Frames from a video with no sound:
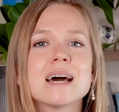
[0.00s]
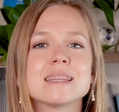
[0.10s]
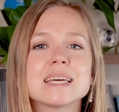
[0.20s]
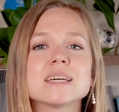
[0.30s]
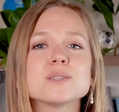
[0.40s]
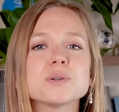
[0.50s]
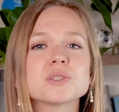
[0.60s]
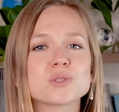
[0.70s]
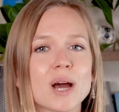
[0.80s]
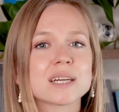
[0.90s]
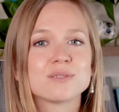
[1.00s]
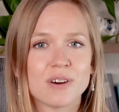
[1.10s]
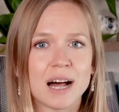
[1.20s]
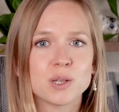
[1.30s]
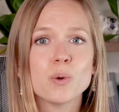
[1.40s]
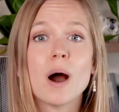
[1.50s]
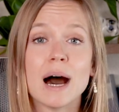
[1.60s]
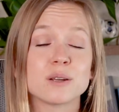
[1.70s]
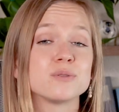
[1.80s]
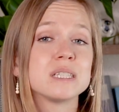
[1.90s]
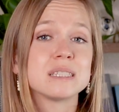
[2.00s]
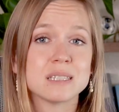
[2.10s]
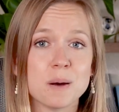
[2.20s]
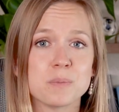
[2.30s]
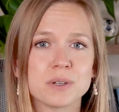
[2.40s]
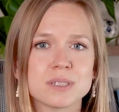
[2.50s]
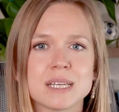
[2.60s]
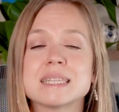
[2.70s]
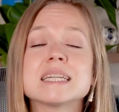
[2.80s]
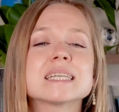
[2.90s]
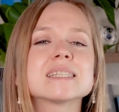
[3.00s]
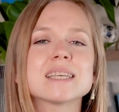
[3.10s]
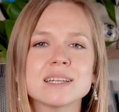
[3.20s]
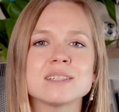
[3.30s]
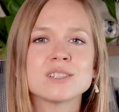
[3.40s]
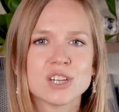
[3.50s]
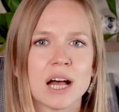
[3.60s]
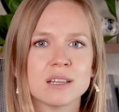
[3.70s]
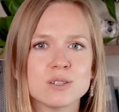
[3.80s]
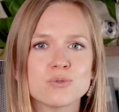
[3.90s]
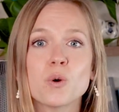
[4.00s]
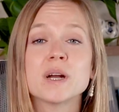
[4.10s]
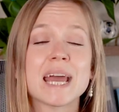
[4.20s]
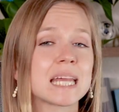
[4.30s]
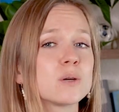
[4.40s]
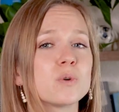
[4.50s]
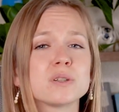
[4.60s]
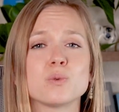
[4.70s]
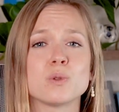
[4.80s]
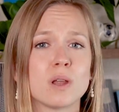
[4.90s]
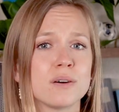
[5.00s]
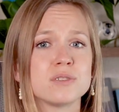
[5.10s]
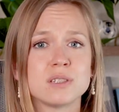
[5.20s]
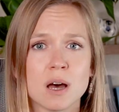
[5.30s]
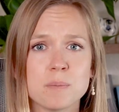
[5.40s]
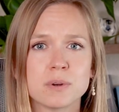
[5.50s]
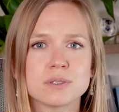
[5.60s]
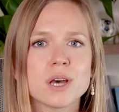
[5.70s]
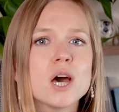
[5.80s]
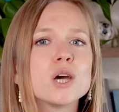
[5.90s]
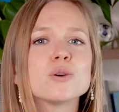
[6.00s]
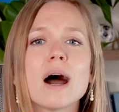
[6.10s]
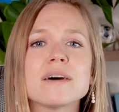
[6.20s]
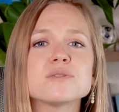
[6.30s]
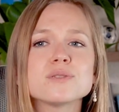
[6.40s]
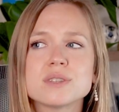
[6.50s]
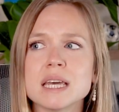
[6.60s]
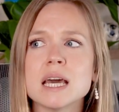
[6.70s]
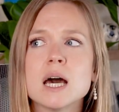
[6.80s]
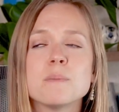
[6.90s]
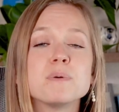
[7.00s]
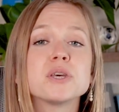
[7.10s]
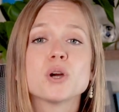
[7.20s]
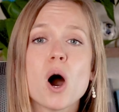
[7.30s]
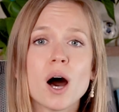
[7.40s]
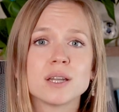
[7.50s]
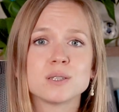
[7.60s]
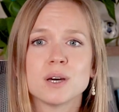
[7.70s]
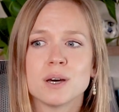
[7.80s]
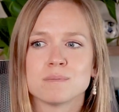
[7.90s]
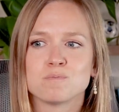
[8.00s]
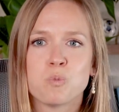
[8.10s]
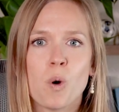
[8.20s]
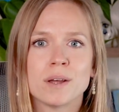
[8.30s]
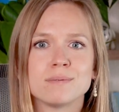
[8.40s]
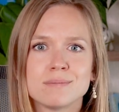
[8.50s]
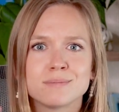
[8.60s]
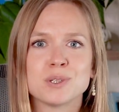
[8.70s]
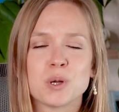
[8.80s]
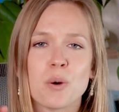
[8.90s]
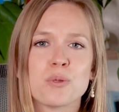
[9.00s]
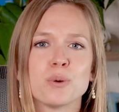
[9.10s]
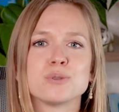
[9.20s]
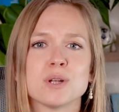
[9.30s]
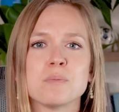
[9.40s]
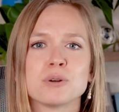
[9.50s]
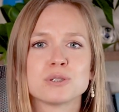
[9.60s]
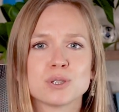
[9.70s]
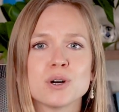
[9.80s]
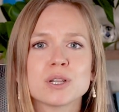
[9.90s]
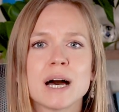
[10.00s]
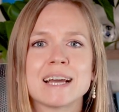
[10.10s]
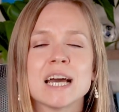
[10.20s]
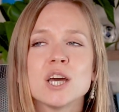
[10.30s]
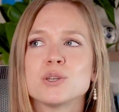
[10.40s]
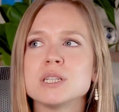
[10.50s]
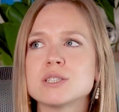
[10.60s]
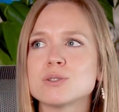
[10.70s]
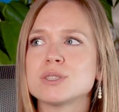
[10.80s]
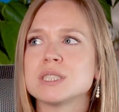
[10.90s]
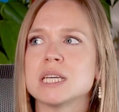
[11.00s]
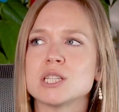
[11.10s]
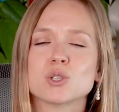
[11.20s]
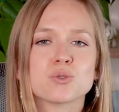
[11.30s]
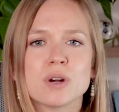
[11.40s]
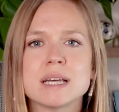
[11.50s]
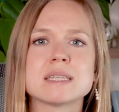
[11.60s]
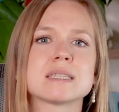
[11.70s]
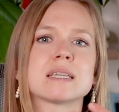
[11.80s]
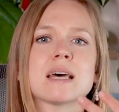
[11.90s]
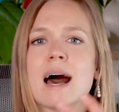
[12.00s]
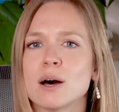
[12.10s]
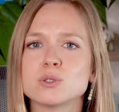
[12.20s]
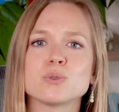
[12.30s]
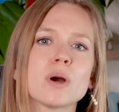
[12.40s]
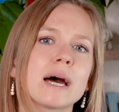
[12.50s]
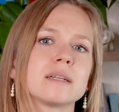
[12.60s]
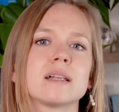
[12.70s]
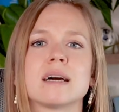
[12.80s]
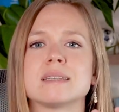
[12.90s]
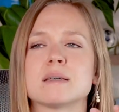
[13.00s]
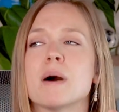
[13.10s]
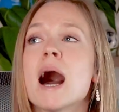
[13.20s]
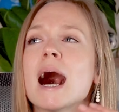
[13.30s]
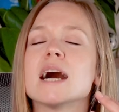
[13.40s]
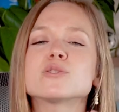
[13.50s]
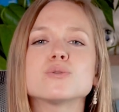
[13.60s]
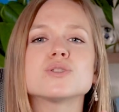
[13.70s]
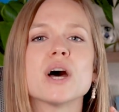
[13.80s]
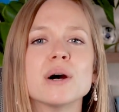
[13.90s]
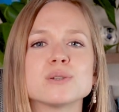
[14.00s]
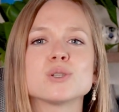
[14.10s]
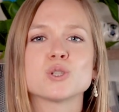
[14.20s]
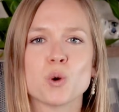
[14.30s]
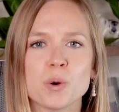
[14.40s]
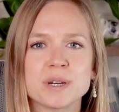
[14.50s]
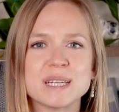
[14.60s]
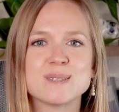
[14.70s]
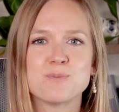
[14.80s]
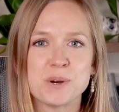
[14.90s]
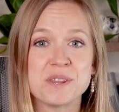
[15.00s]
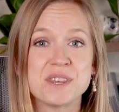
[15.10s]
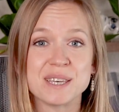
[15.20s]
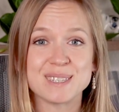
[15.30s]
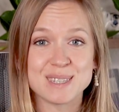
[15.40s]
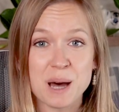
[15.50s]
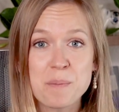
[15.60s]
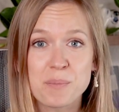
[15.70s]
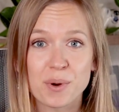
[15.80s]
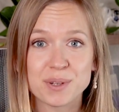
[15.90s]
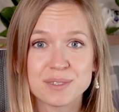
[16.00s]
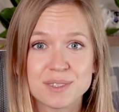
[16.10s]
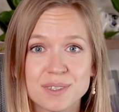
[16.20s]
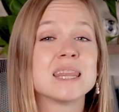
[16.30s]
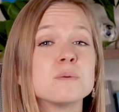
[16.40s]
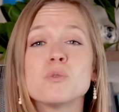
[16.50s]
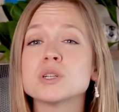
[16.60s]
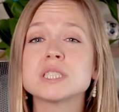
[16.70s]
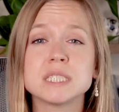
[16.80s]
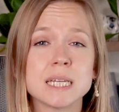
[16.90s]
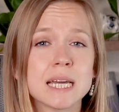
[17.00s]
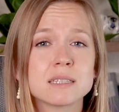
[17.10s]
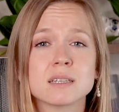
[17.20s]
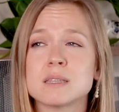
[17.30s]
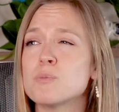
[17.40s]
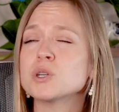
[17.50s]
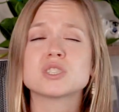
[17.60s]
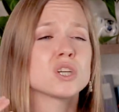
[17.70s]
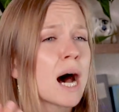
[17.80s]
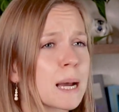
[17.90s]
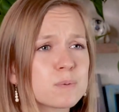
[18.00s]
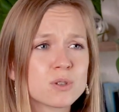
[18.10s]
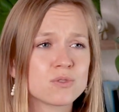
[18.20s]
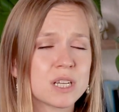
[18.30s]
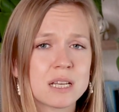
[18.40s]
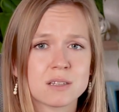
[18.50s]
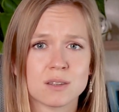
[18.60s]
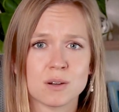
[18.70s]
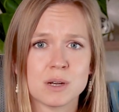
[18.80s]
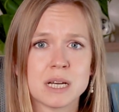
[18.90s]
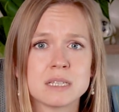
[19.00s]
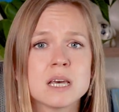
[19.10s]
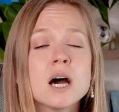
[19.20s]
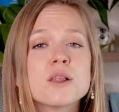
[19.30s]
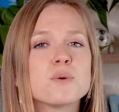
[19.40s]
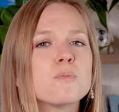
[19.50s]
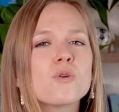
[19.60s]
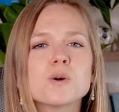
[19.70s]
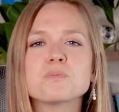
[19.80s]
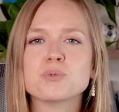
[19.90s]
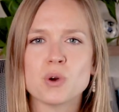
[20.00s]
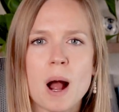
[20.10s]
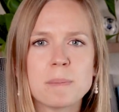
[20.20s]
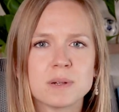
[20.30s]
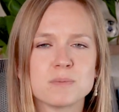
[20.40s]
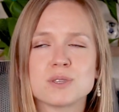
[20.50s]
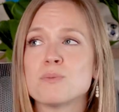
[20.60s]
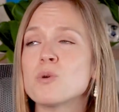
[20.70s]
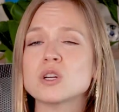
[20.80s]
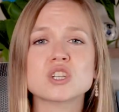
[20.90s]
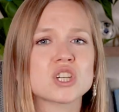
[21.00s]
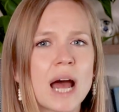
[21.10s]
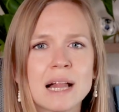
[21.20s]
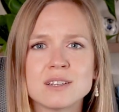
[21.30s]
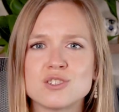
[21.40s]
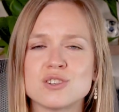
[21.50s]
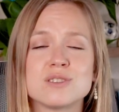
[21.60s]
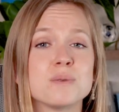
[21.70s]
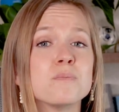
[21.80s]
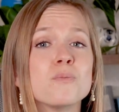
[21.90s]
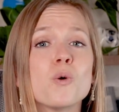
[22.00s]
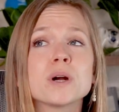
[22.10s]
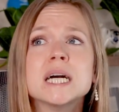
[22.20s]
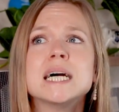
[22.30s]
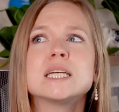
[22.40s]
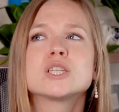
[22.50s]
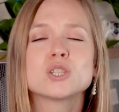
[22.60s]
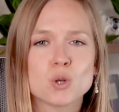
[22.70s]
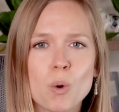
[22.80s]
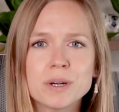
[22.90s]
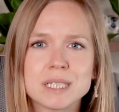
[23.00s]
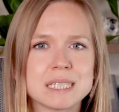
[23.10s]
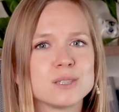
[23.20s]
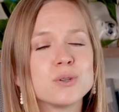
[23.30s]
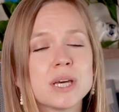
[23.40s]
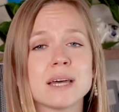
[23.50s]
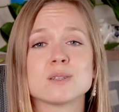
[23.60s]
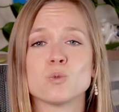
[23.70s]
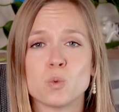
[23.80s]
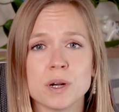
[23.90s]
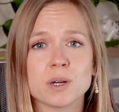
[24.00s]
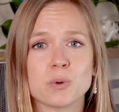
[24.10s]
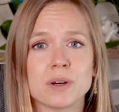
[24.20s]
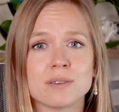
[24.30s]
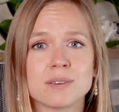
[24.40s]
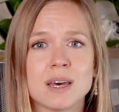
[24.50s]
They get to extract value out of these numbers. It's an exciting challenge for anyone who loves numbers. You have to see beyond what, you know, those numbers look like. You need to see trends and how to analyze them, how to tell stories with these numbers. And the more data, the more types of data there is, the more problems, the more challenges, the more stories you get to work with.